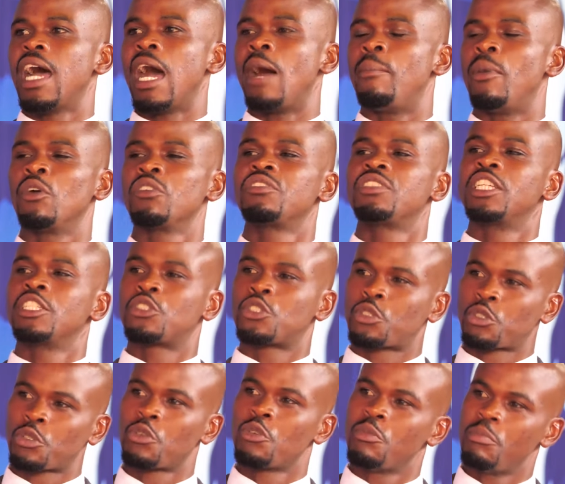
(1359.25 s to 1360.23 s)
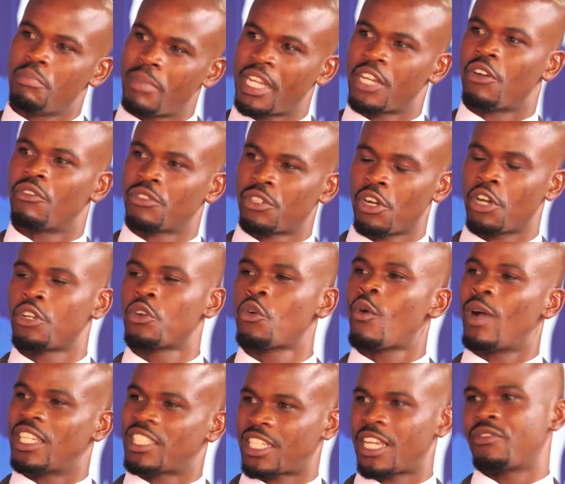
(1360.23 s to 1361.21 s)
about the true men of God
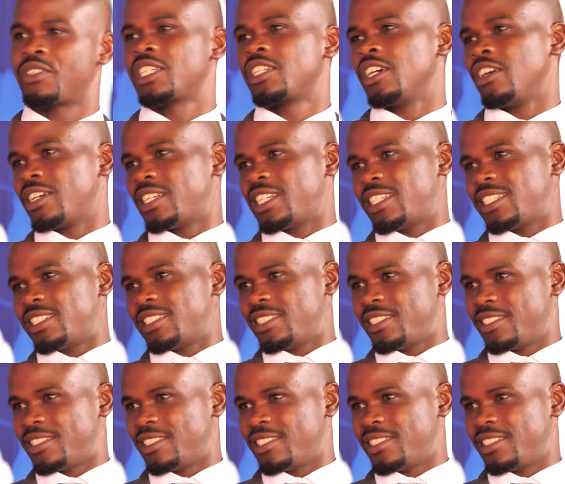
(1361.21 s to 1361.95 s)
who are serving God?